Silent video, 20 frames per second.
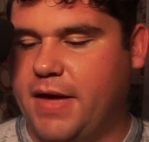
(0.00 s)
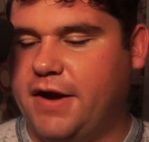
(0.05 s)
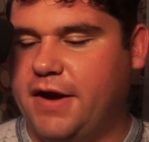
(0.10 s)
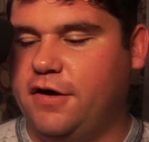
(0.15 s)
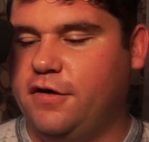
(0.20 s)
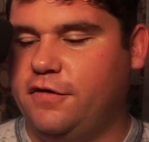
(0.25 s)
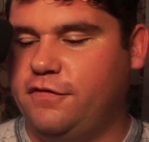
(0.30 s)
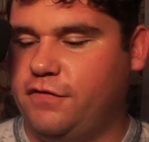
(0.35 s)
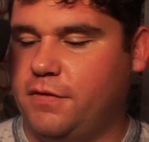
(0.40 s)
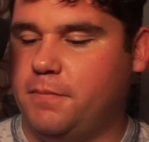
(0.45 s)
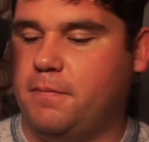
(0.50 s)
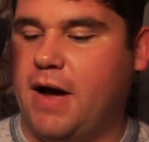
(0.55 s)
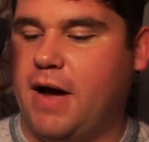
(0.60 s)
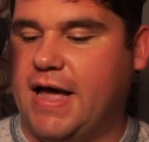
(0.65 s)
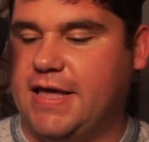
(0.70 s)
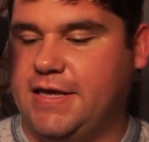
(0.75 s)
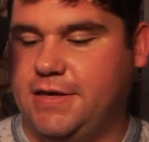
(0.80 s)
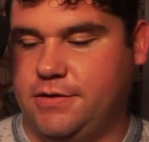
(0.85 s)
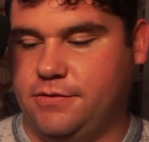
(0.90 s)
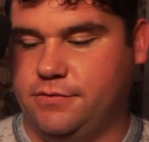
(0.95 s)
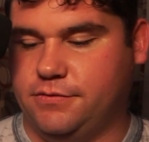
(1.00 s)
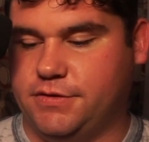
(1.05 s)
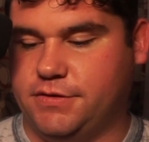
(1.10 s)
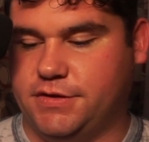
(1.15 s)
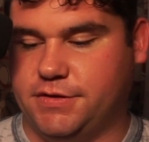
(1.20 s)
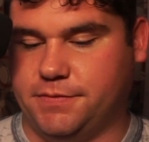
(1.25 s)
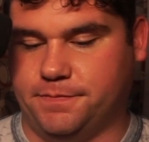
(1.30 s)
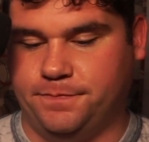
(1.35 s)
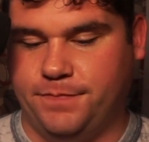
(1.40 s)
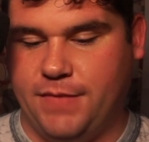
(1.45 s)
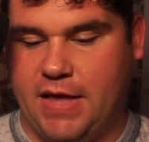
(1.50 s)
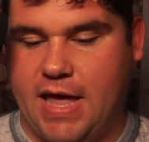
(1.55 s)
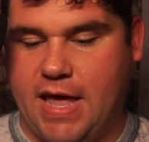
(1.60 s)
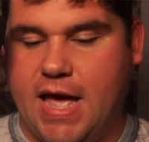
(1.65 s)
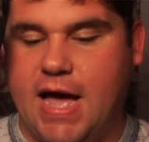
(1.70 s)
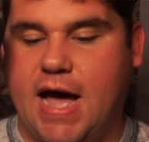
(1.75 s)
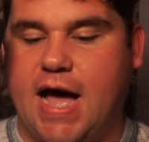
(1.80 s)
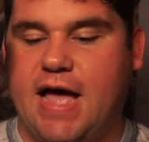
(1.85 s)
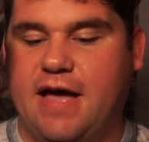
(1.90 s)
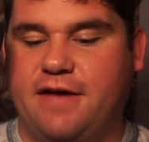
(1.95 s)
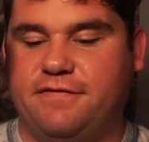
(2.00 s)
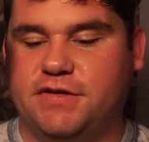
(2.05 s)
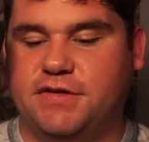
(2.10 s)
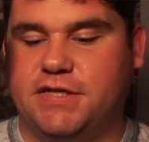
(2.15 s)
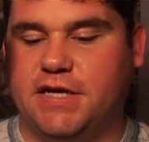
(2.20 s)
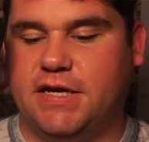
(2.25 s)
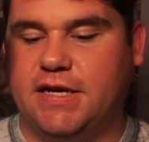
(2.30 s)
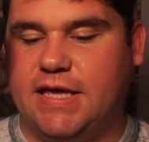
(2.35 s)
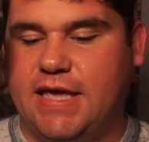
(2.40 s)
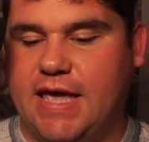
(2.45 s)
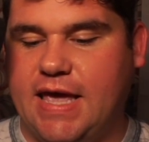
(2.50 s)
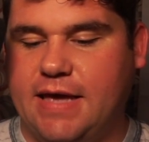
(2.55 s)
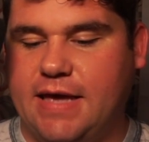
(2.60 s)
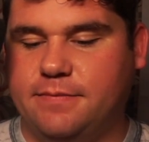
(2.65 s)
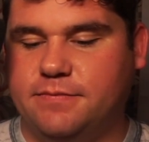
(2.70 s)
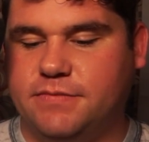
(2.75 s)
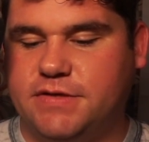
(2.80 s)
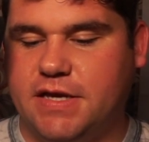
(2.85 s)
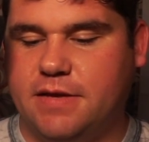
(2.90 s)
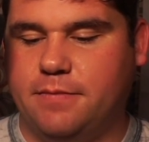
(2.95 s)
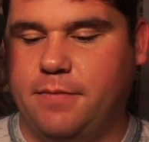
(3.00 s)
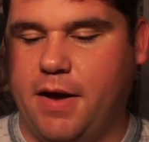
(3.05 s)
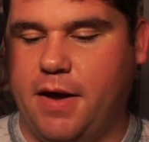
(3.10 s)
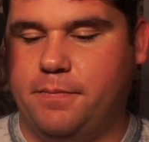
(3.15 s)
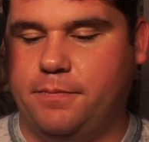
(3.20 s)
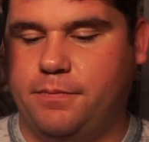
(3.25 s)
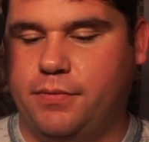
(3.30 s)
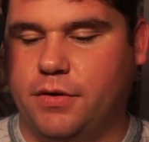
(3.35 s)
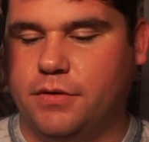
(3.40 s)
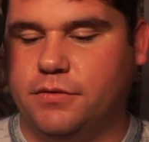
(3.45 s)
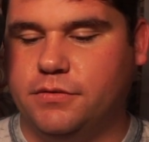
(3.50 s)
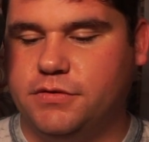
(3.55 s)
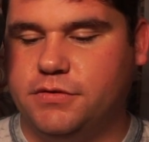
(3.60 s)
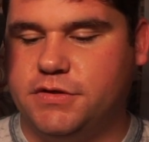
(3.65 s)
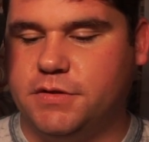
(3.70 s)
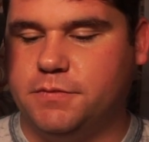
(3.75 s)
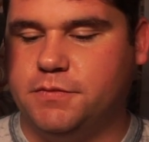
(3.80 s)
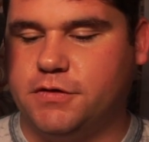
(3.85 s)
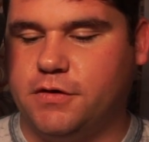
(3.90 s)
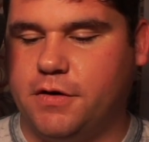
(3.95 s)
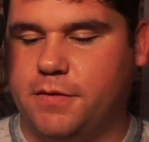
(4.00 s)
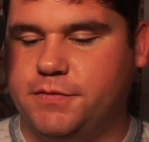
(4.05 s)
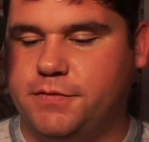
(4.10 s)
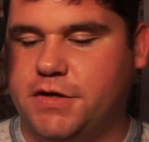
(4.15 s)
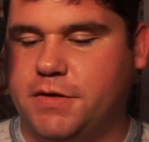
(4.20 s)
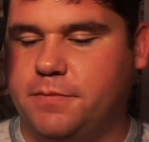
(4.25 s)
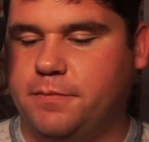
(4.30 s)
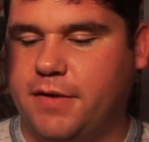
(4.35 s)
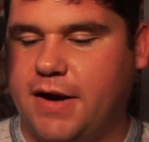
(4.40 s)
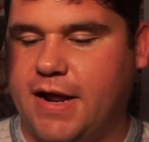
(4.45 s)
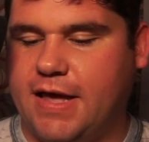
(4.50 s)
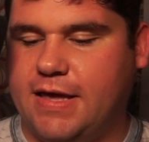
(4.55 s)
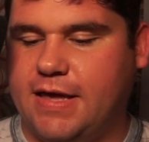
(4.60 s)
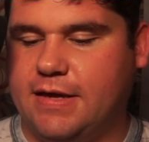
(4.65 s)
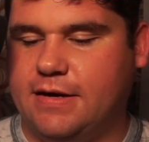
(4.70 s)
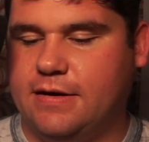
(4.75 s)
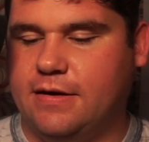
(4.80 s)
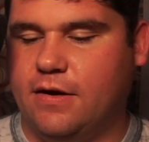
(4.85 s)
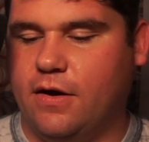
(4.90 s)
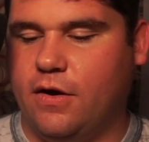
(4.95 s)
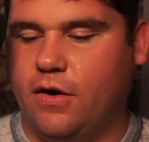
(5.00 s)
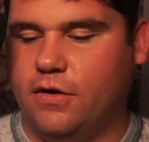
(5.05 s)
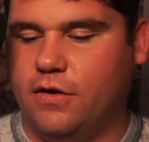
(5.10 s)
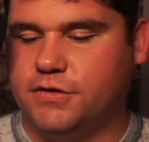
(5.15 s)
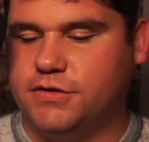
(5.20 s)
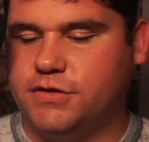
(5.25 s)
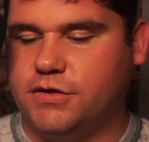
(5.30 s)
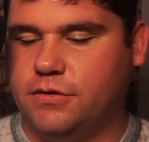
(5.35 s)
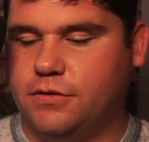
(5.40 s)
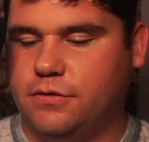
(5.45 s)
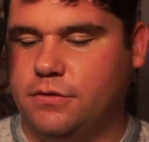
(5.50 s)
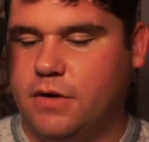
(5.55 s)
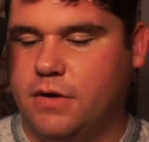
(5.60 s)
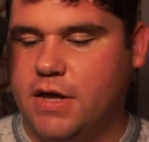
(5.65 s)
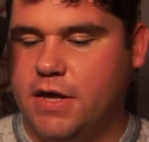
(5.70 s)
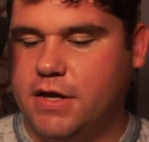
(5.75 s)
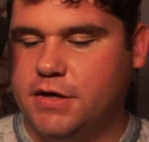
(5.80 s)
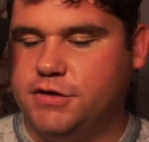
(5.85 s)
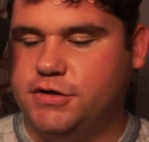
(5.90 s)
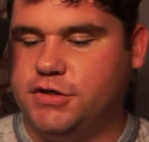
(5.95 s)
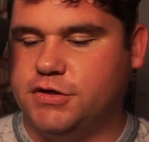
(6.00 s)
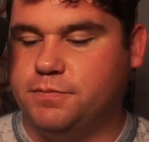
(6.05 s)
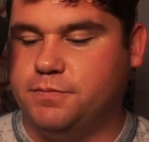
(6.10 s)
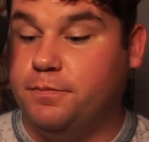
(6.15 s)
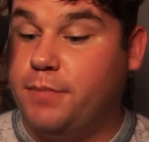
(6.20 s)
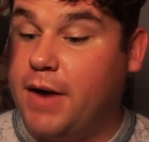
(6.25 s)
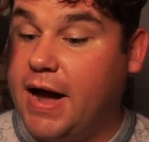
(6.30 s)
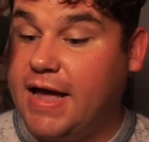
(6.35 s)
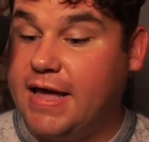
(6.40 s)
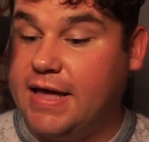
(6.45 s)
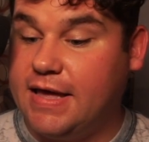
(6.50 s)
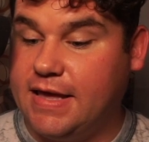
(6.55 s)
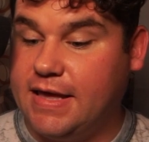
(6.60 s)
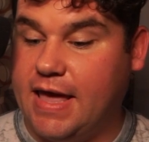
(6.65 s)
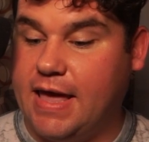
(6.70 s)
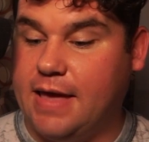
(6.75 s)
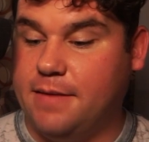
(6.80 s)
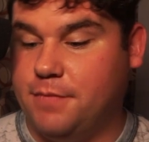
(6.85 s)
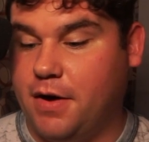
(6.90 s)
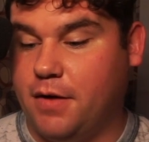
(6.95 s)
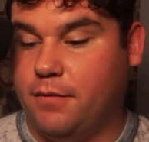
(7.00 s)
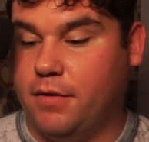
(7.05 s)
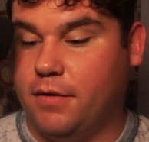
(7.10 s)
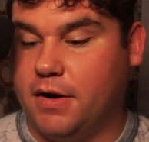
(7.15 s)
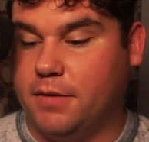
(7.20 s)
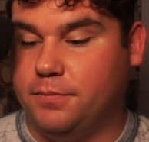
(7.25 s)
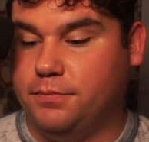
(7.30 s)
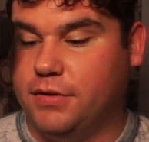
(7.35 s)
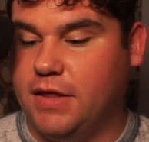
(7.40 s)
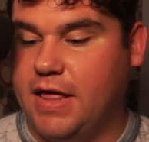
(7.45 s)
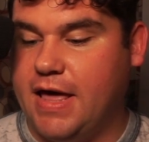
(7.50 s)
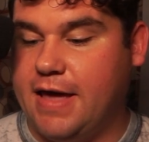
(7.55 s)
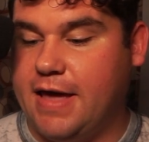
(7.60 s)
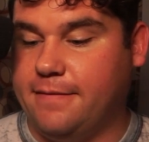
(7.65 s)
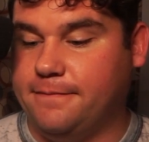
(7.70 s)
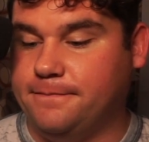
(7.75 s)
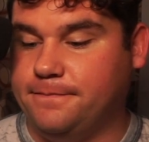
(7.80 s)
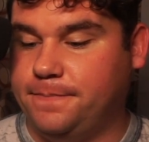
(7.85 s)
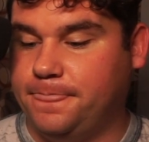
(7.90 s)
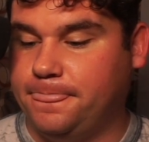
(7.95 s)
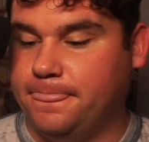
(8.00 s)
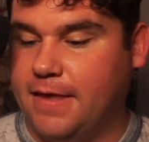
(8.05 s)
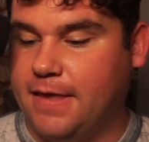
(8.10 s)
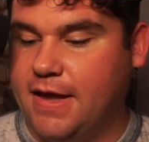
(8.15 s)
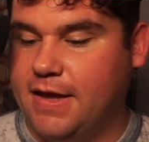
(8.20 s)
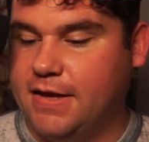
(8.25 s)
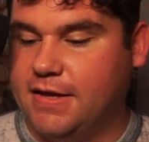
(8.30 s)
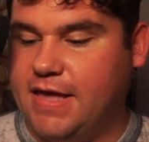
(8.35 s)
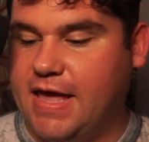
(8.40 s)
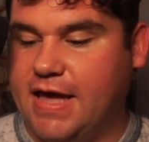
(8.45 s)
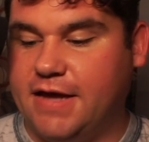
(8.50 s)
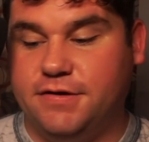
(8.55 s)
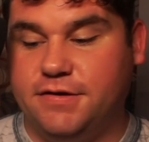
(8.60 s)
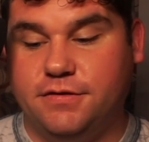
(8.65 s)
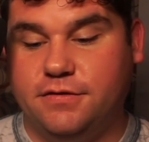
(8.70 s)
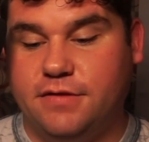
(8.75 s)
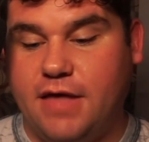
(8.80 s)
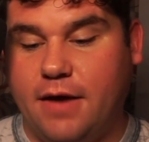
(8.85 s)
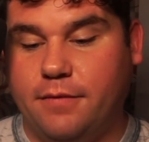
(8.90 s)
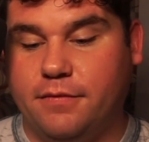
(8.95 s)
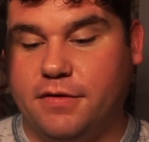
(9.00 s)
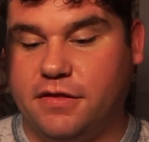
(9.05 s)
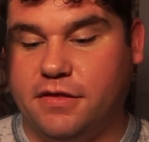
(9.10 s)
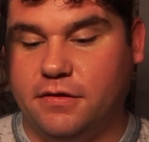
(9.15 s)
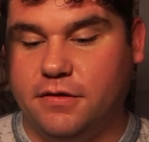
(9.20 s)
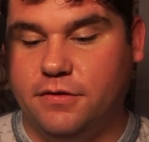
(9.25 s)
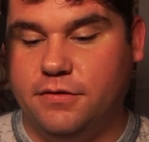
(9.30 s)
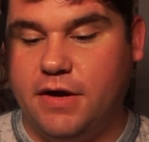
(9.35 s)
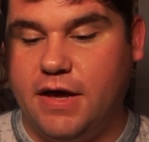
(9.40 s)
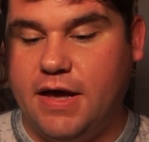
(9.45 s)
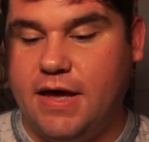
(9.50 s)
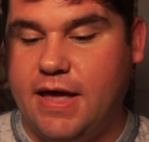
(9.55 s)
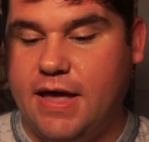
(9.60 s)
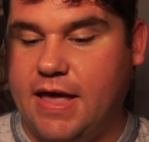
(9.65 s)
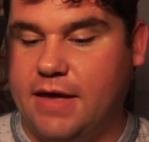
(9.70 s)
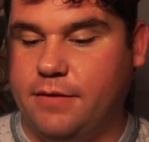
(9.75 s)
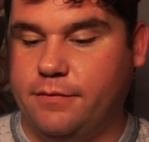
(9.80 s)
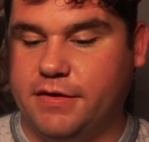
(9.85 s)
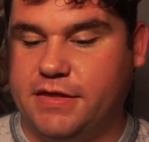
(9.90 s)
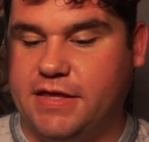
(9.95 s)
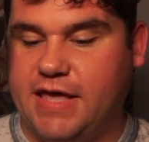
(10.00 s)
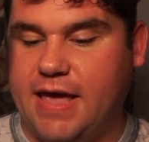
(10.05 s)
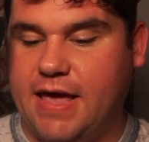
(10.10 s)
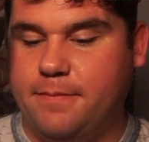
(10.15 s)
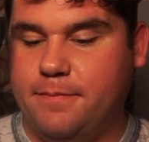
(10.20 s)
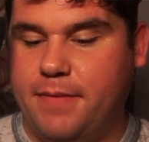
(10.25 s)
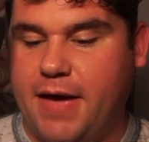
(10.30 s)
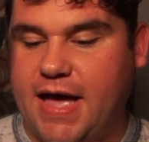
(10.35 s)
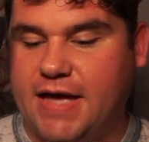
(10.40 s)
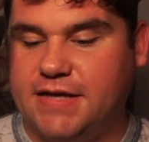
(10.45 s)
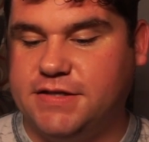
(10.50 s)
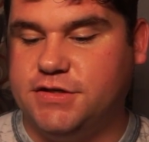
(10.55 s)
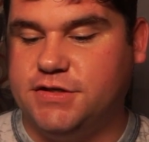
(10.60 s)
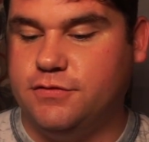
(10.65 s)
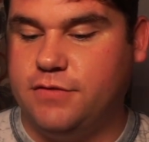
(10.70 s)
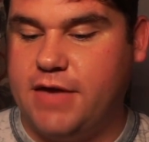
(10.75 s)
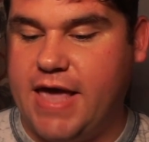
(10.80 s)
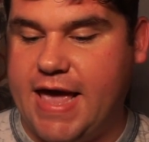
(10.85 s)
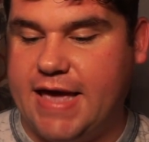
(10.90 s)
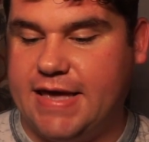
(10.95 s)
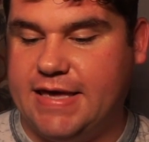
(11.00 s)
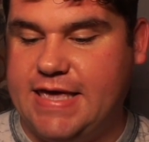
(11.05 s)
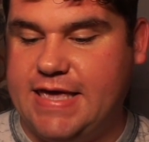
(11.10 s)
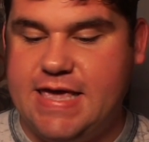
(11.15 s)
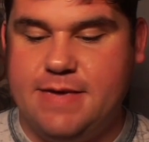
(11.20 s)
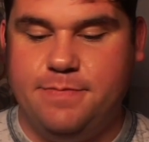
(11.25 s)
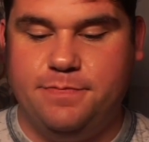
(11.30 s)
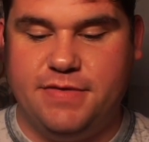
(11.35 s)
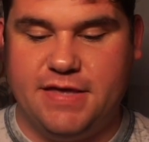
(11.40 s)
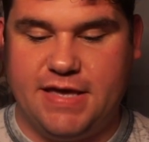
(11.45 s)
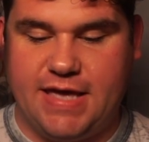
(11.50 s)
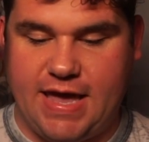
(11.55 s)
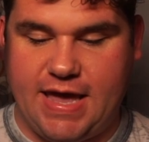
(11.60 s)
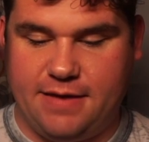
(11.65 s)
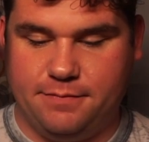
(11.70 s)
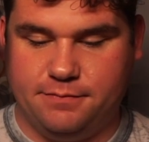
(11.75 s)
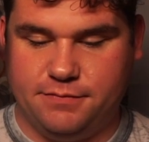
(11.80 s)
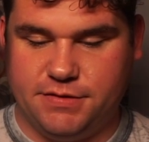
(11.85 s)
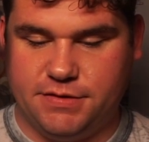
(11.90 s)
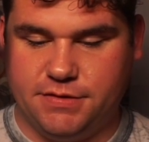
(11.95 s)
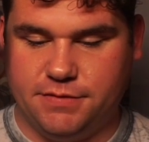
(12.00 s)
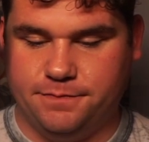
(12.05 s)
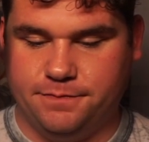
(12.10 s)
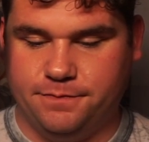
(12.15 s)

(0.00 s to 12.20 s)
for my use. I have a ton of games in my Pro subscription, but I can also just buy a game I want to play. Can't do that with Luna, and with Game Pass, you can't keep the games.